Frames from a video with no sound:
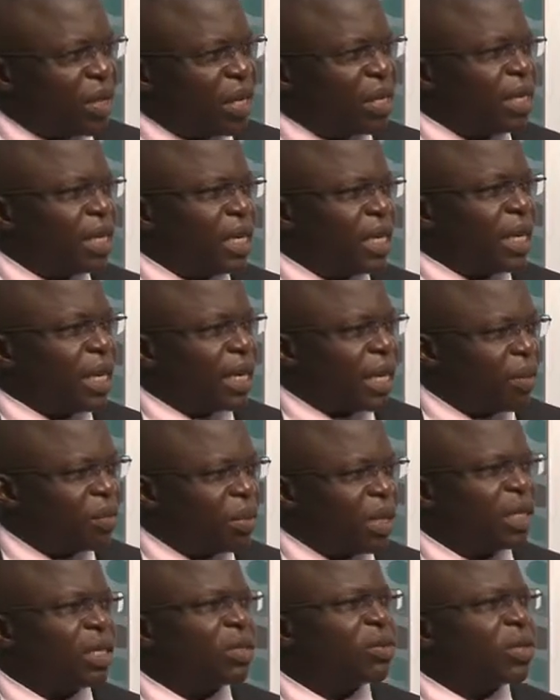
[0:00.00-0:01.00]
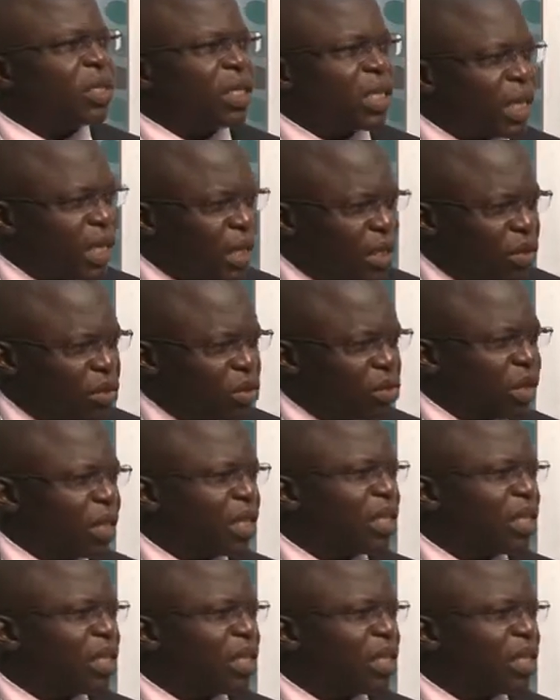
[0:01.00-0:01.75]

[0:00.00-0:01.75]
They need income. They need to educate children.